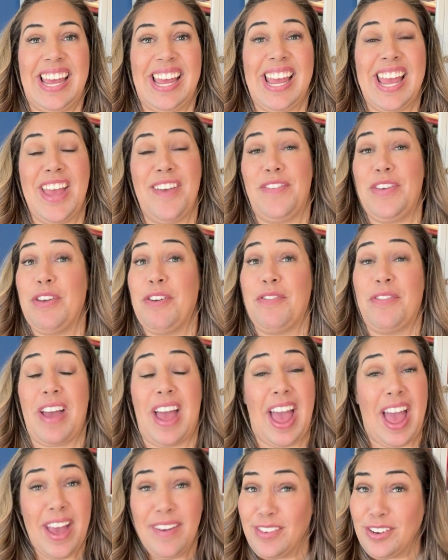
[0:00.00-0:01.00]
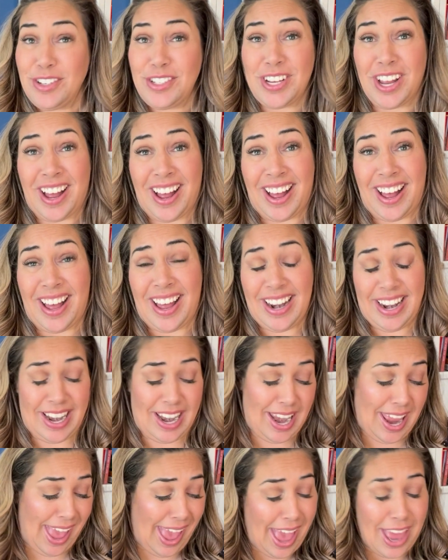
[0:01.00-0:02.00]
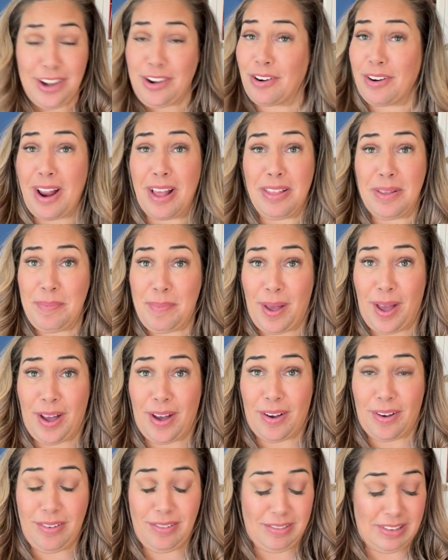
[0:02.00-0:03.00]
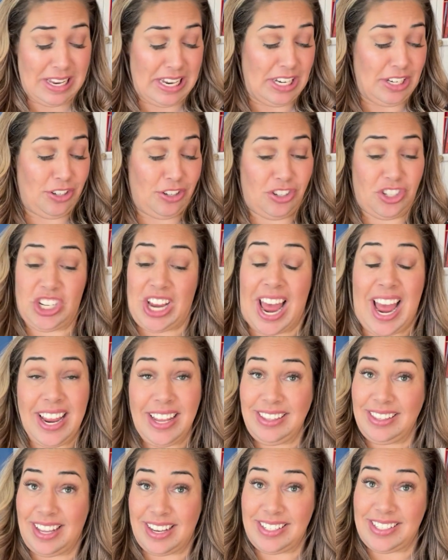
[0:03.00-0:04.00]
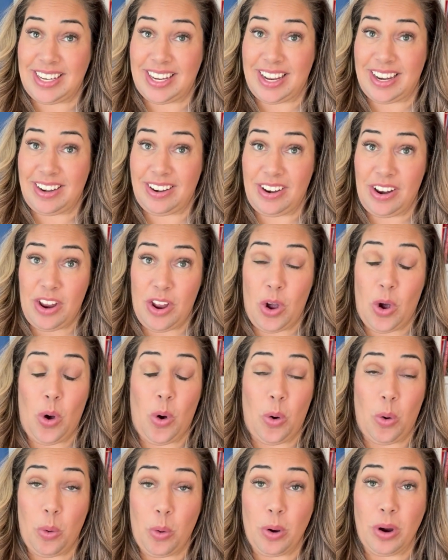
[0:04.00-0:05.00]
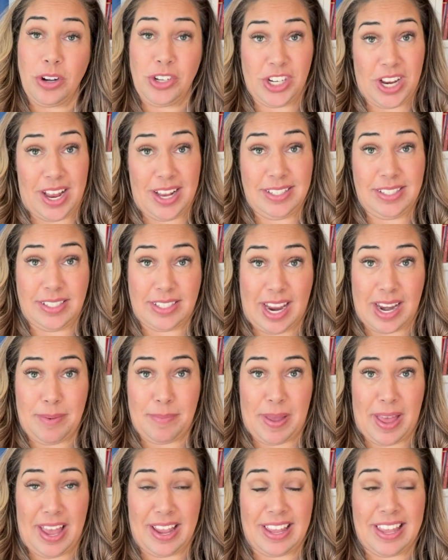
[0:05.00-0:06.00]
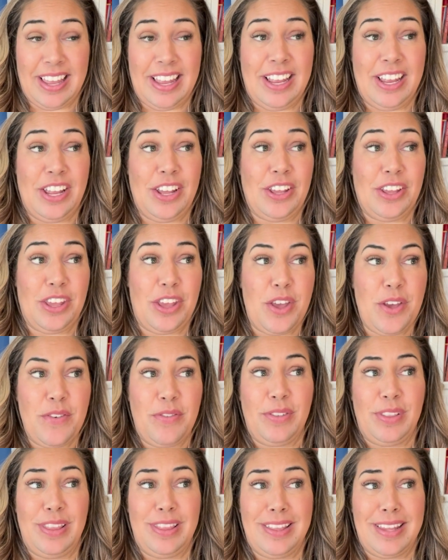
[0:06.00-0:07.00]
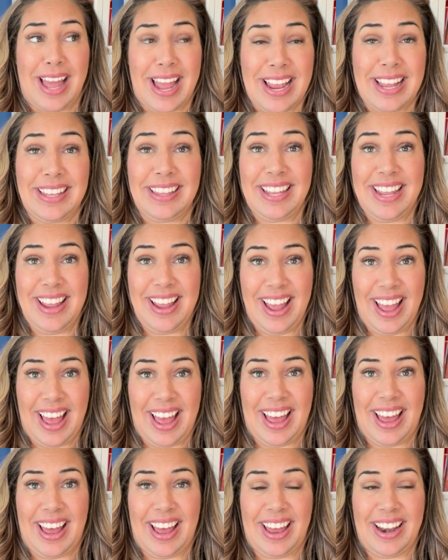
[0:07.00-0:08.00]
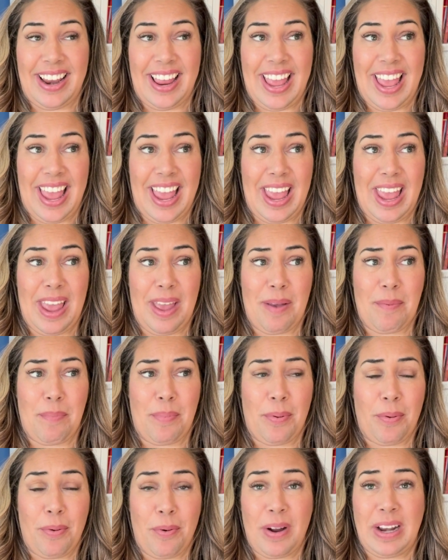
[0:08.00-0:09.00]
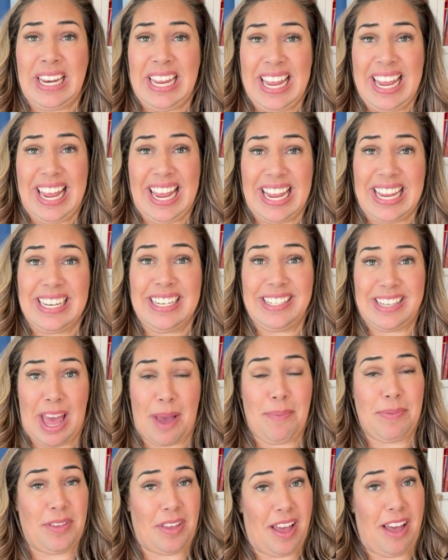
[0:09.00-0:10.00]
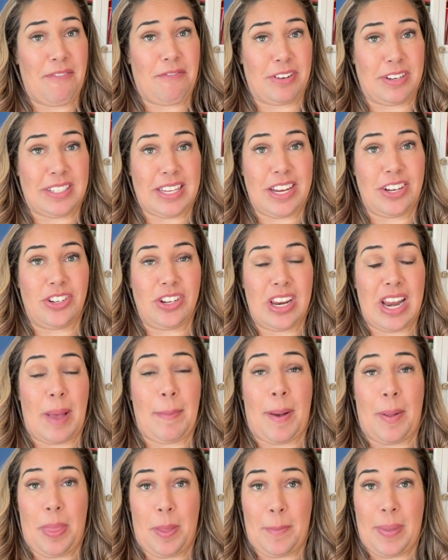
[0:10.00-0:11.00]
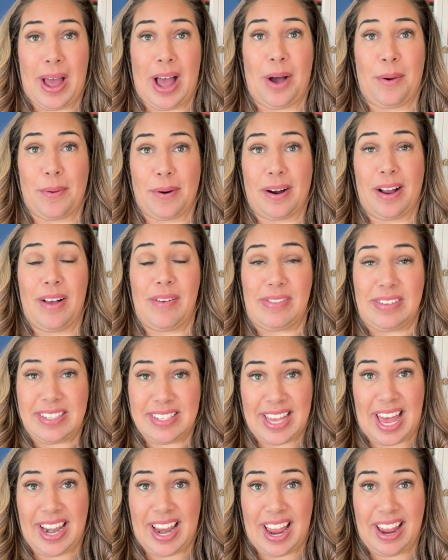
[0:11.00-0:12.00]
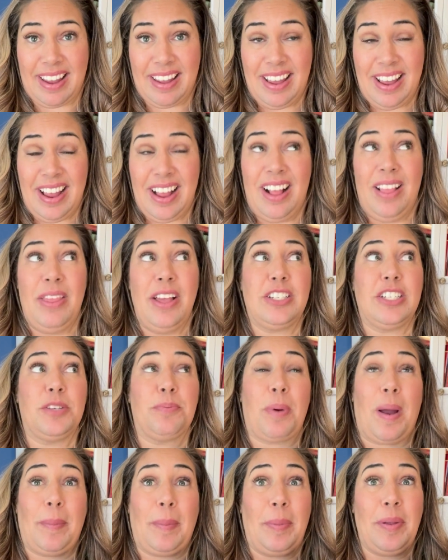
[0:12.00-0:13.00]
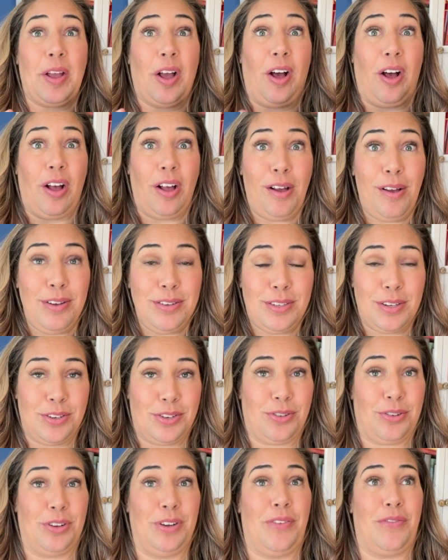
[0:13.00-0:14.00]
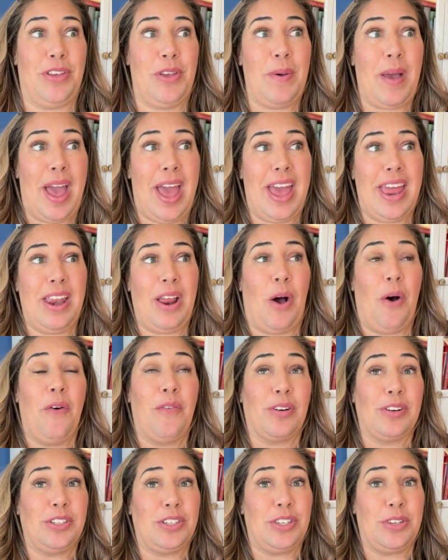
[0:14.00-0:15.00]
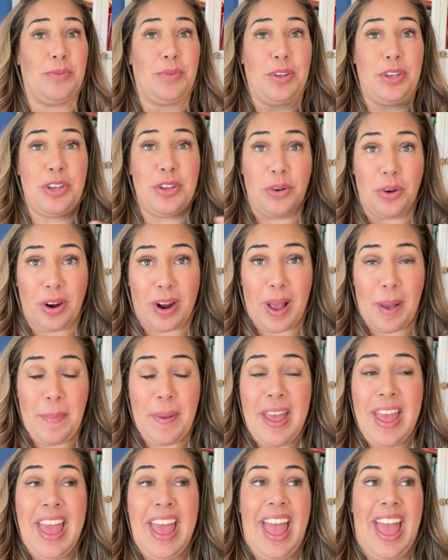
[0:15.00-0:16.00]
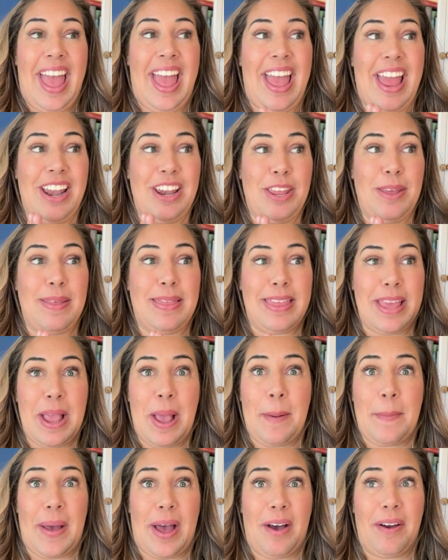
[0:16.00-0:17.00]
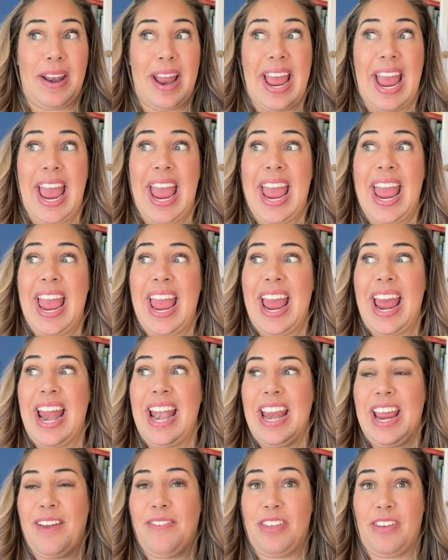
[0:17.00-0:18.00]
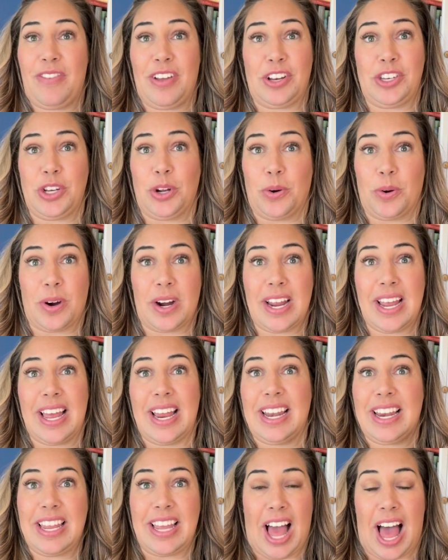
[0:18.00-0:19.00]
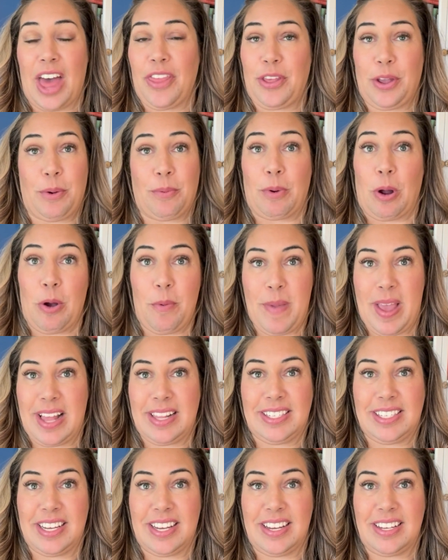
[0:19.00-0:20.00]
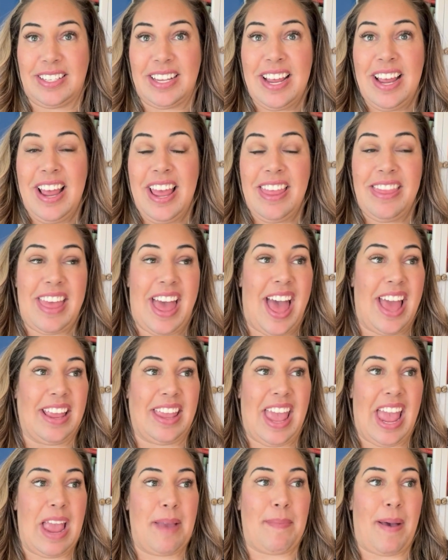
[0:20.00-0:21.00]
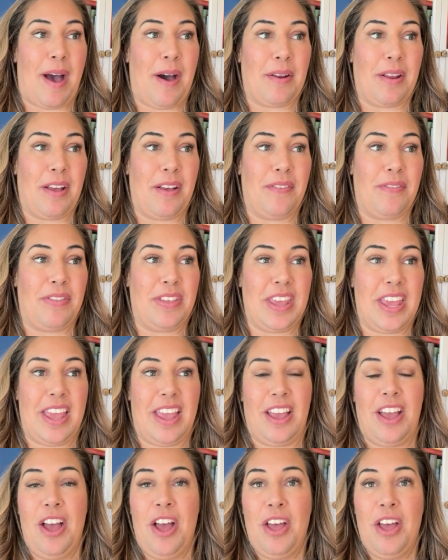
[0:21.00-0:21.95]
If you've ever taught Edgar Allan Poe, Jack London, or John Steinbeck, you've likely had a pretty in-depth conversation about the power of setting. This is probably also true if you head over to Europe and you think about any of the Victorian Gothic romances that came out of the